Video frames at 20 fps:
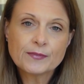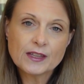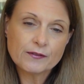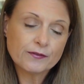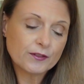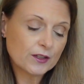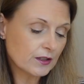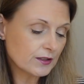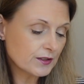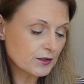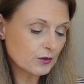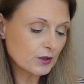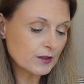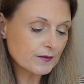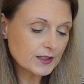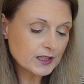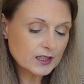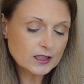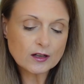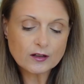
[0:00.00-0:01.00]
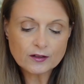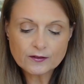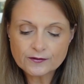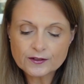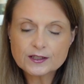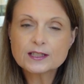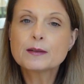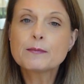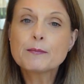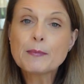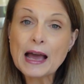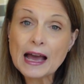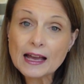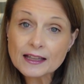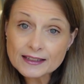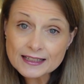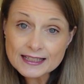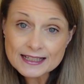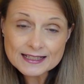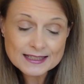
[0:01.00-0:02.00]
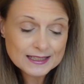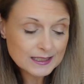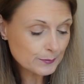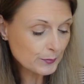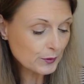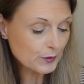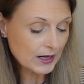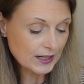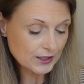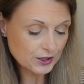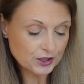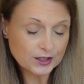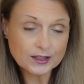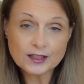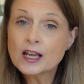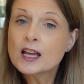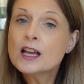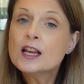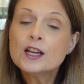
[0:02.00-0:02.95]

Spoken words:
if you're sort of stuck for some pattern inspiration.